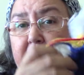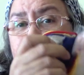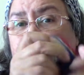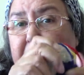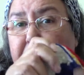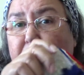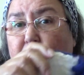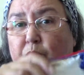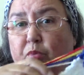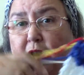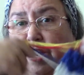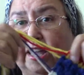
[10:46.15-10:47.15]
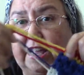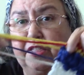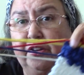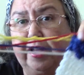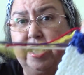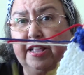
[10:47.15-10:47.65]
of people work in
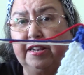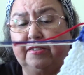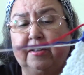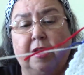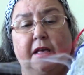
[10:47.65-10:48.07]
their ends,